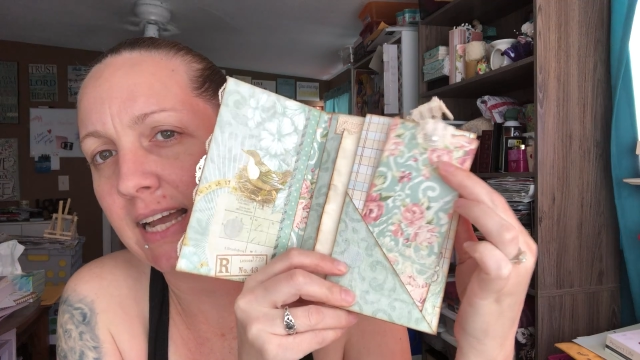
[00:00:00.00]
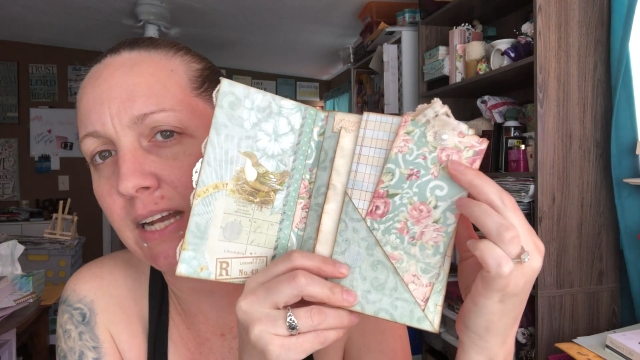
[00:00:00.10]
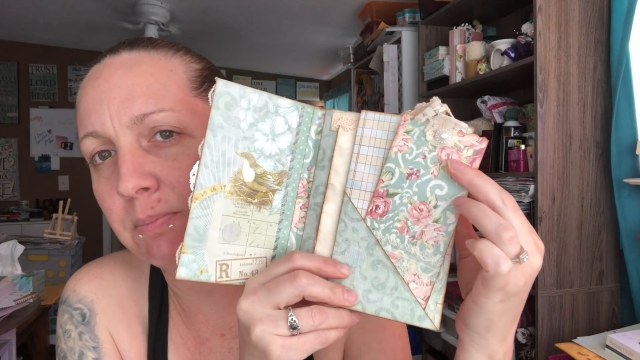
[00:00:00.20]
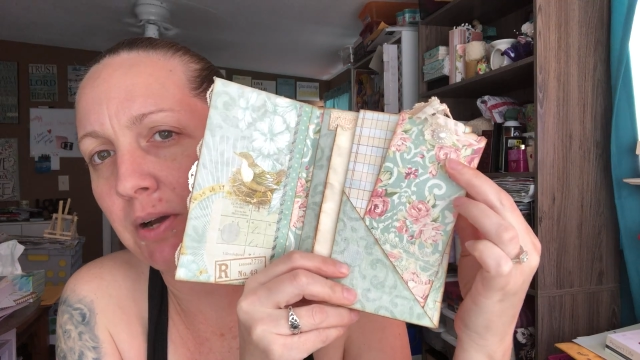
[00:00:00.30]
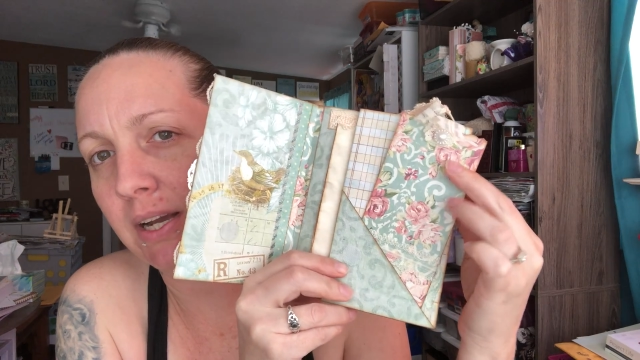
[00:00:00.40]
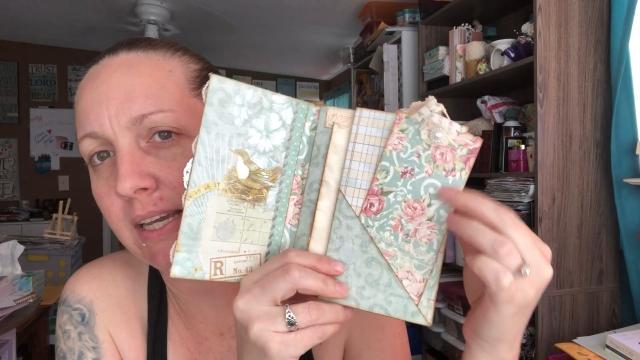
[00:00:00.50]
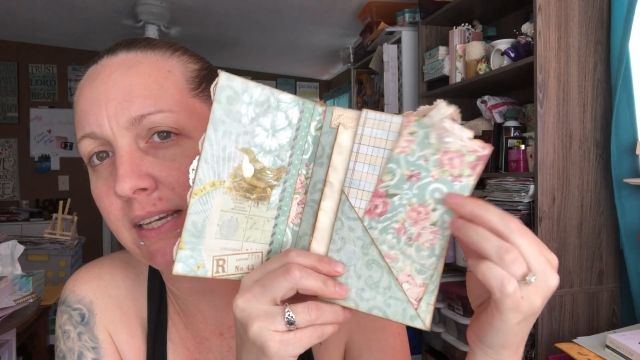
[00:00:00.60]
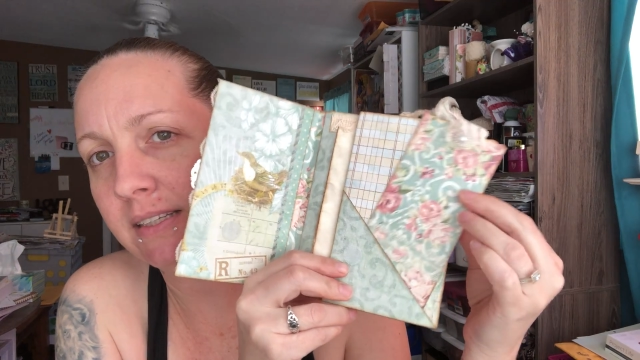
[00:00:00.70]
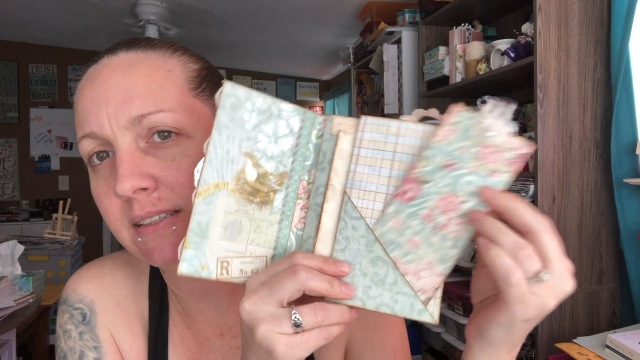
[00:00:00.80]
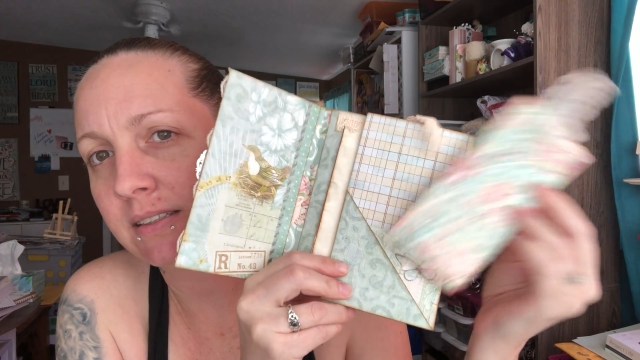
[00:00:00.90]
add a
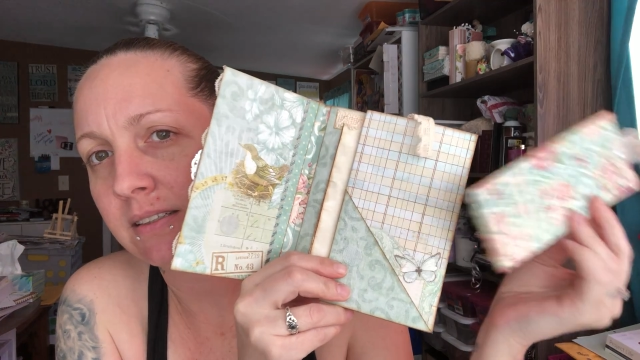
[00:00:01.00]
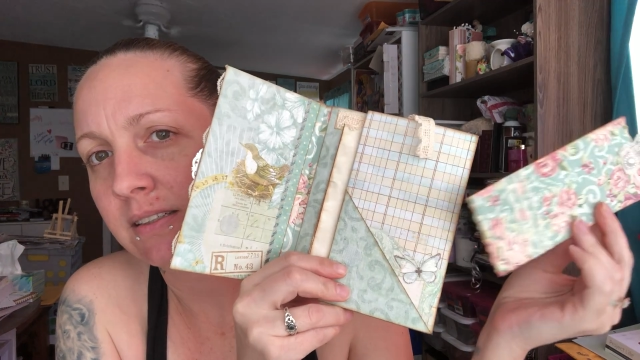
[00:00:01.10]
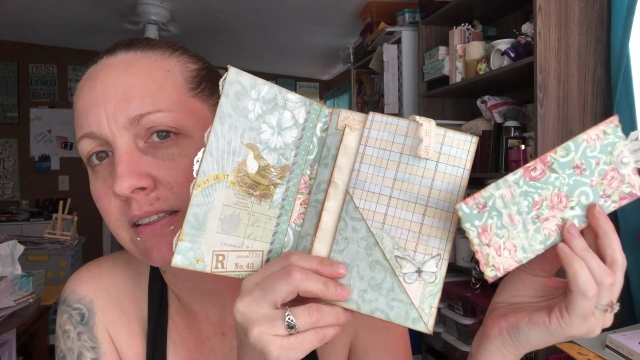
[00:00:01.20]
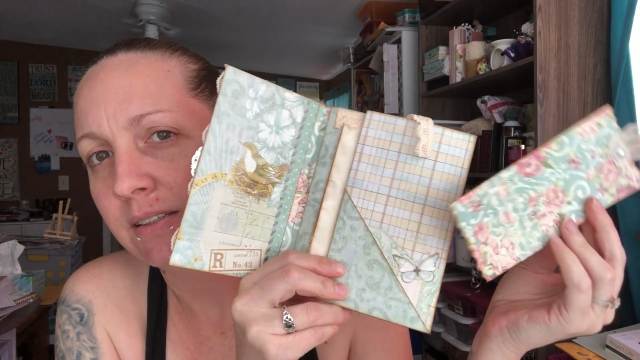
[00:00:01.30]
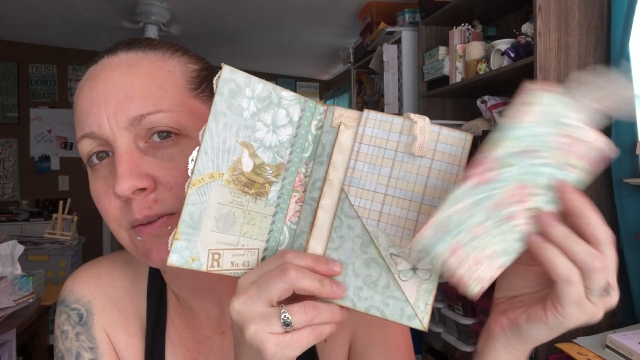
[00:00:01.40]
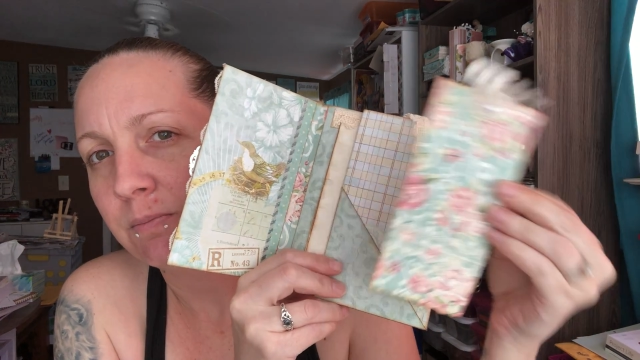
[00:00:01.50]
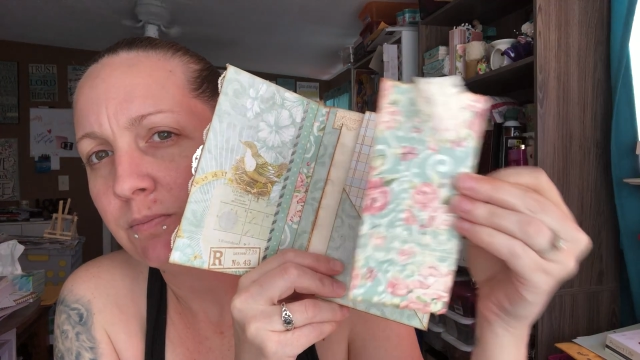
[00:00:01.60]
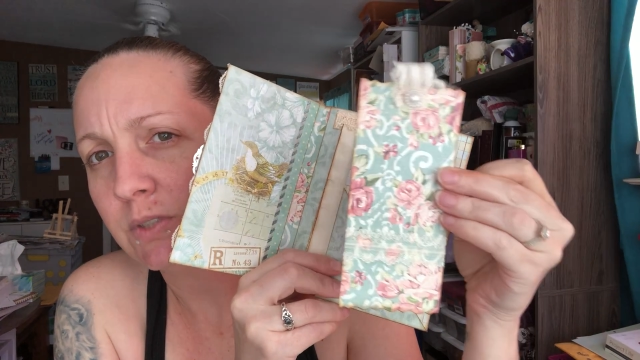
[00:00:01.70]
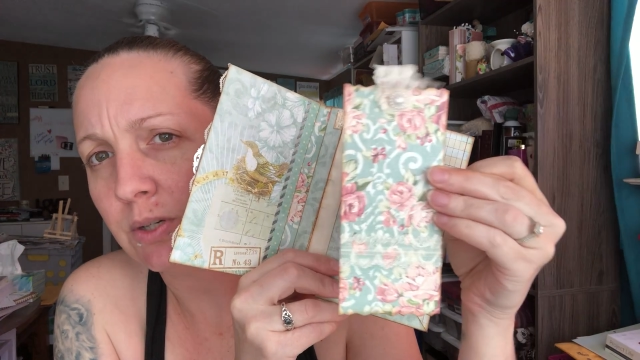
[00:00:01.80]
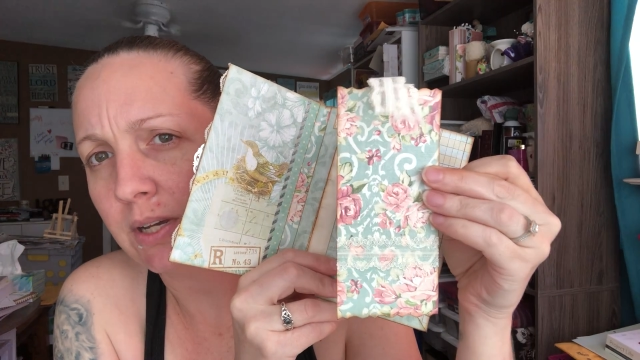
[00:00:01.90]
pocket.
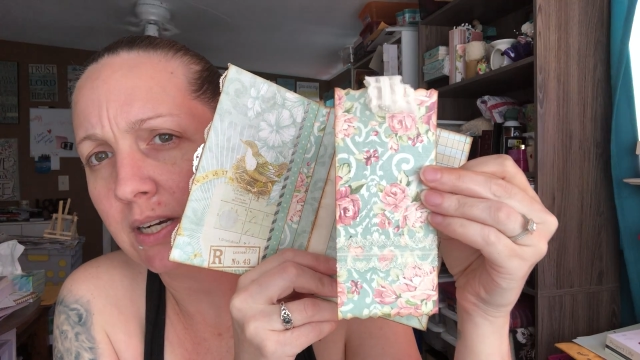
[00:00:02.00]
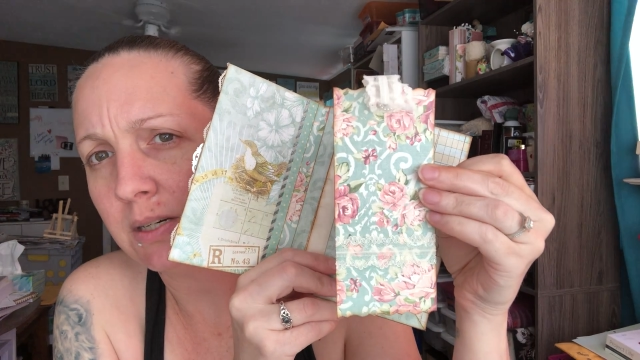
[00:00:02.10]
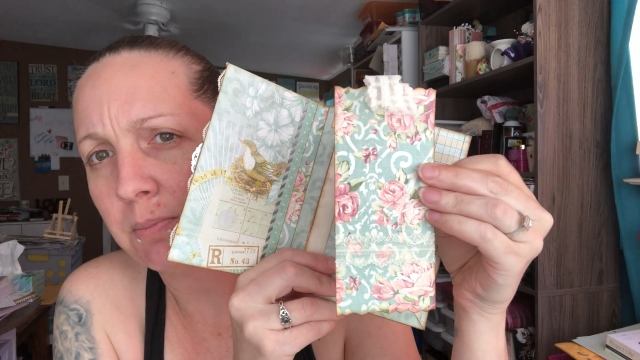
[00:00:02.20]
So I added